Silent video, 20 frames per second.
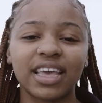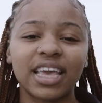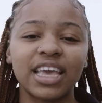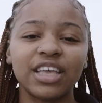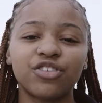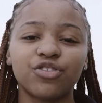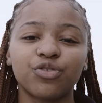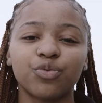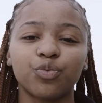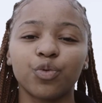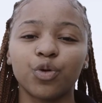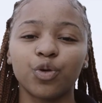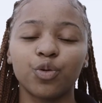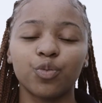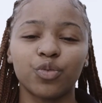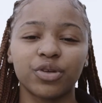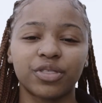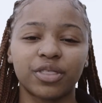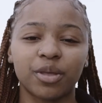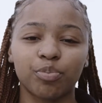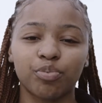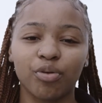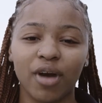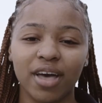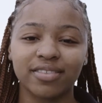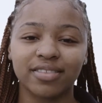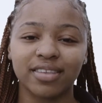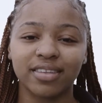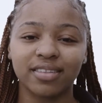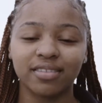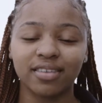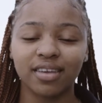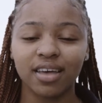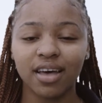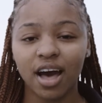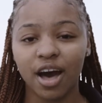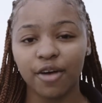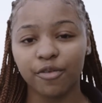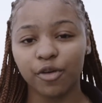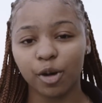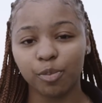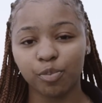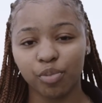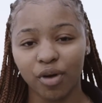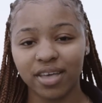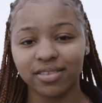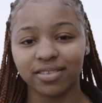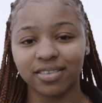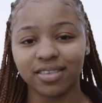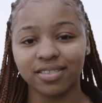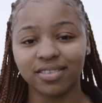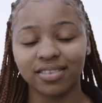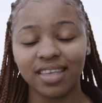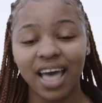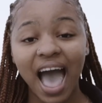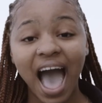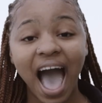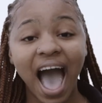each room with the present of her presence.